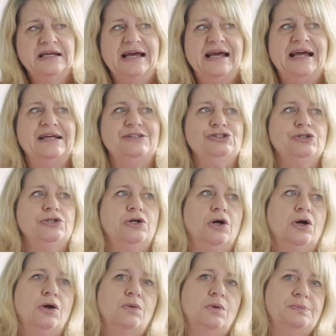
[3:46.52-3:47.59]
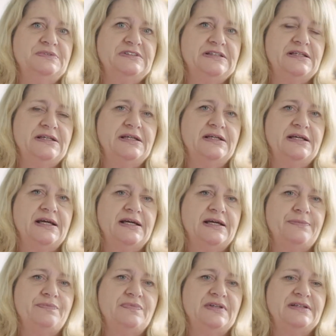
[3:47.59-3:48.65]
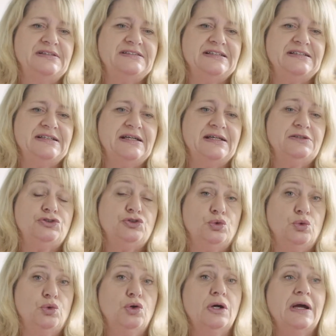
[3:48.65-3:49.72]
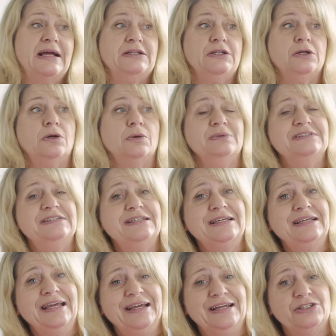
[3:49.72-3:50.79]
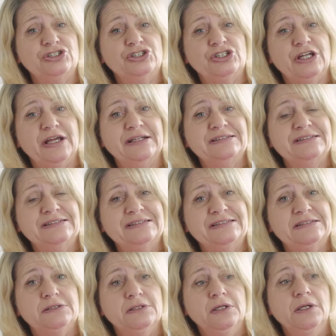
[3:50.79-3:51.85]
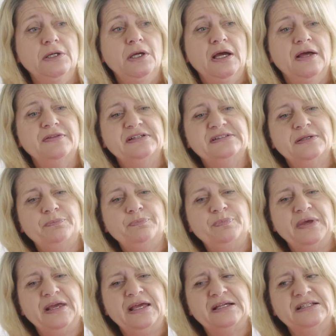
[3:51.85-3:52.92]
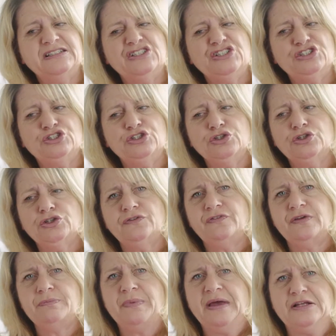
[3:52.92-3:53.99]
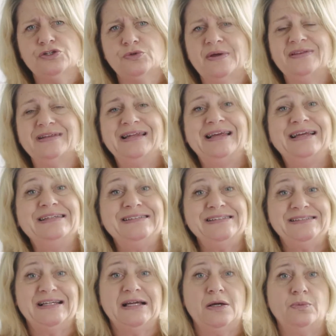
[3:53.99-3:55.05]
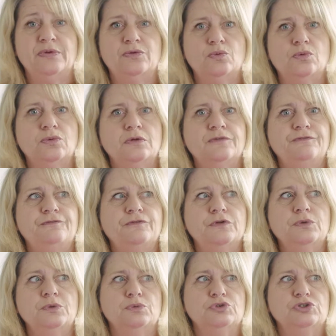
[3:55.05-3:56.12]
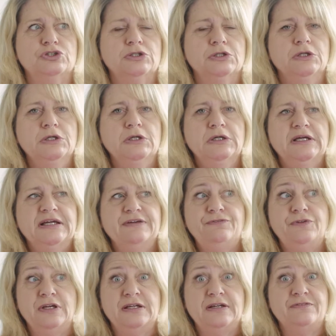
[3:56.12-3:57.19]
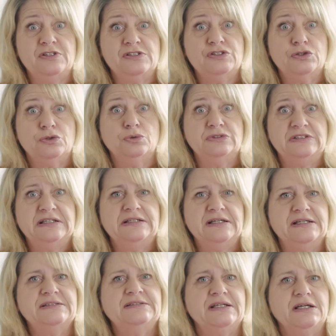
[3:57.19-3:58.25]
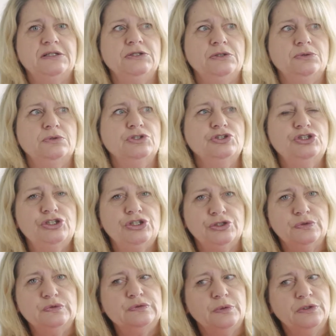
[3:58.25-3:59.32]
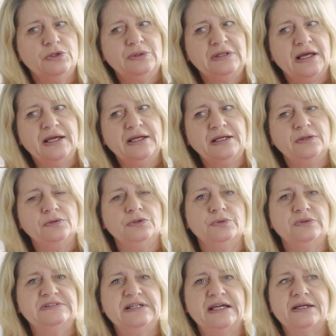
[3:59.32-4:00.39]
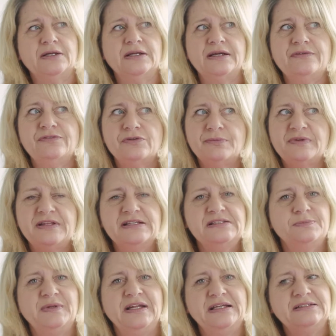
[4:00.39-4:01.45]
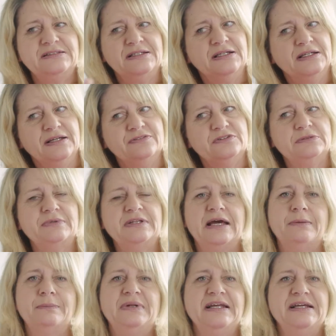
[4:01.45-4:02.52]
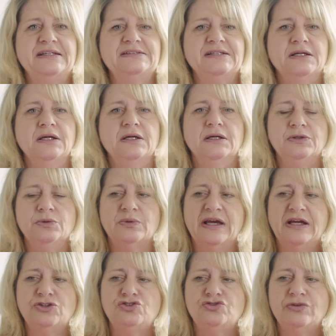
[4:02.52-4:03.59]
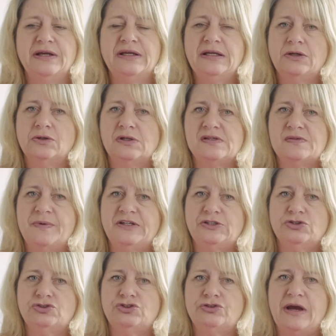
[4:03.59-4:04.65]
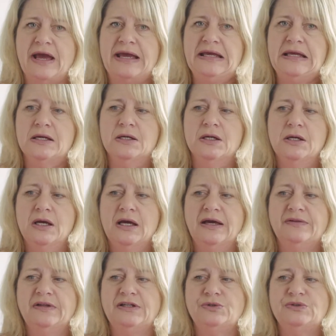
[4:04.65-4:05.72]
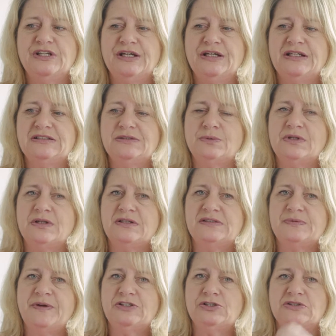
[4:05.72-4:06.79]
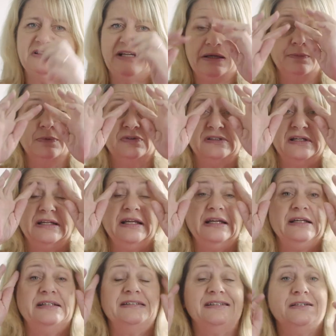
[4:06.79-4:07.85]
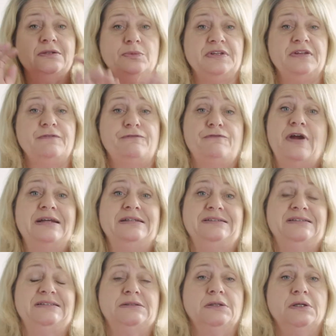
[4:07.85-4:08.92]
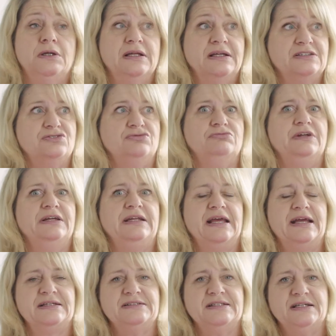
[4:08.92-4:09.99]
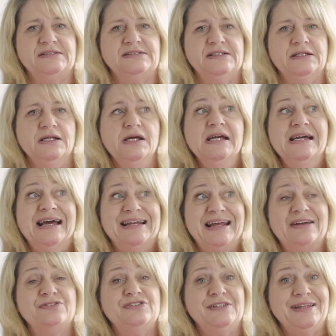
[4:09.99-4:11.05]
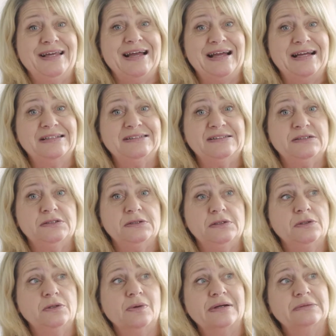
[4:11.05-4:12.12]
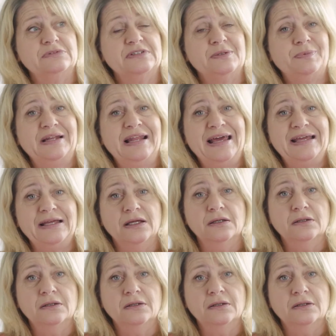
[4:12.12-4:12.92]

And you go up to the dinner door and you go into the kitchens and there's a big serving bench where the ladies are with all the food. If you're having school dinners, and you can choose what you'd like and you can say, can some of this please, and can I have some of that please? You get a drink on a special tray and then you take it to one of the special tables and eat your dinner with your friends. And that's really exciting. And after that you go out to play.